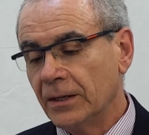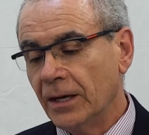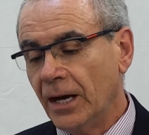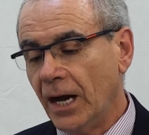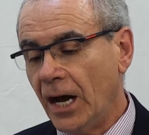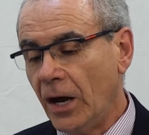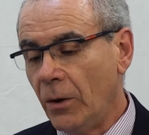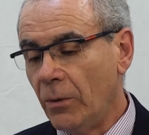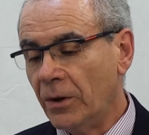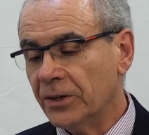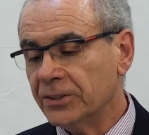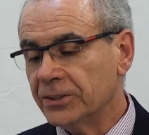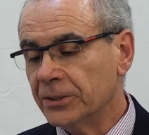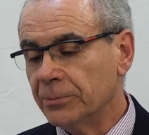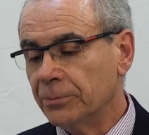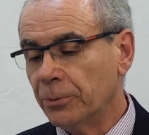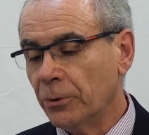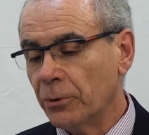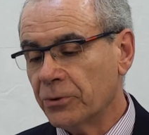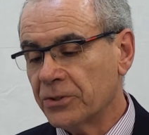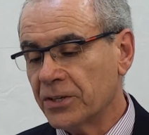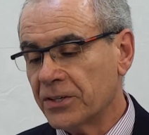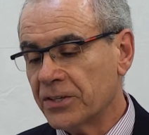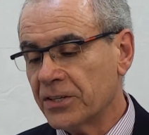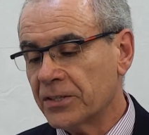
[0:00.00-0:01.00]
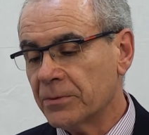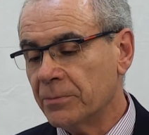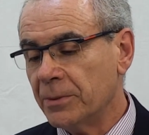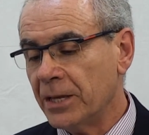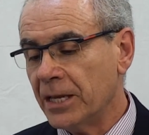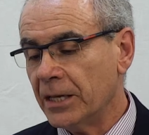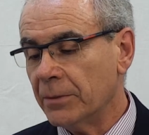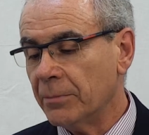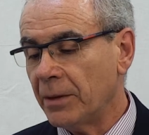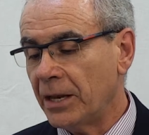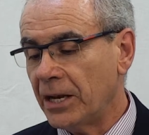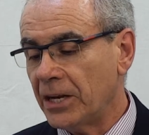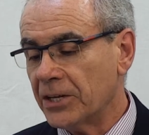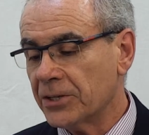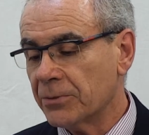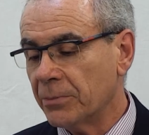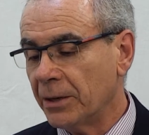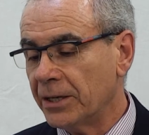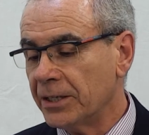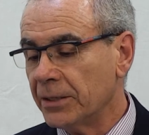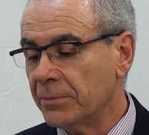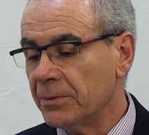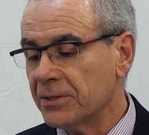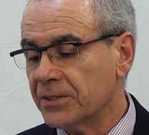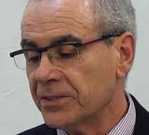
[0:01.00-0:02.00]
How are the processes being managed
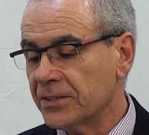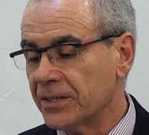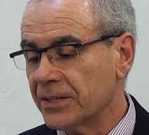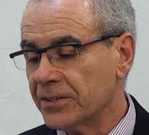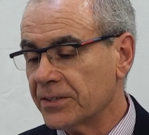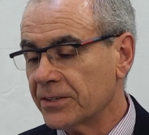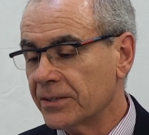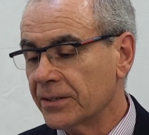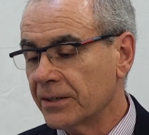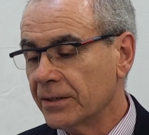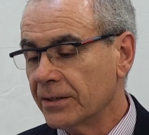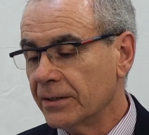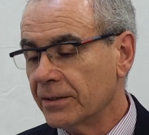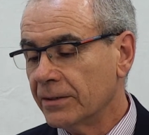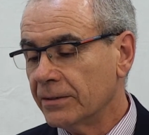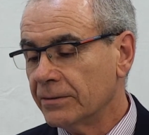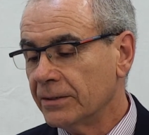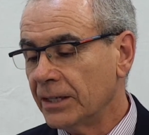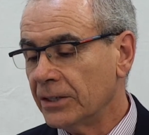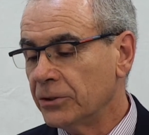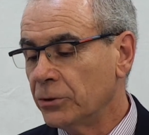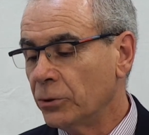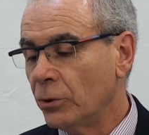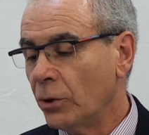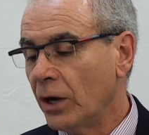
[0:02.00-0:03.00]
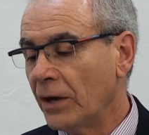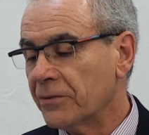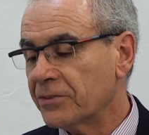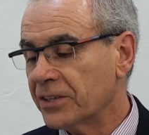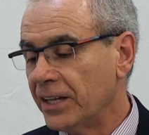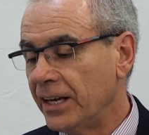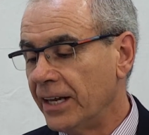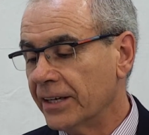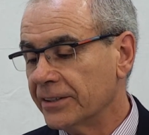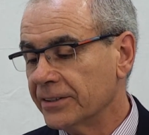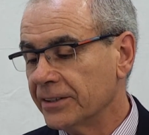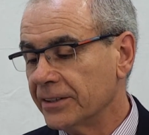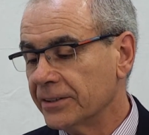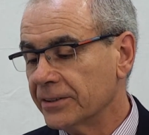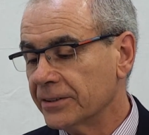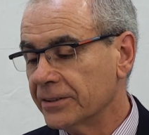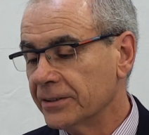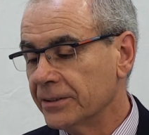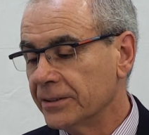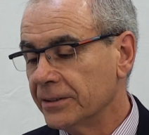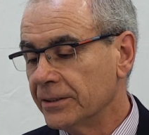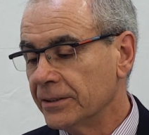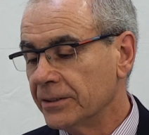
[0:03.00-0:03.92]
by the business that you have selected?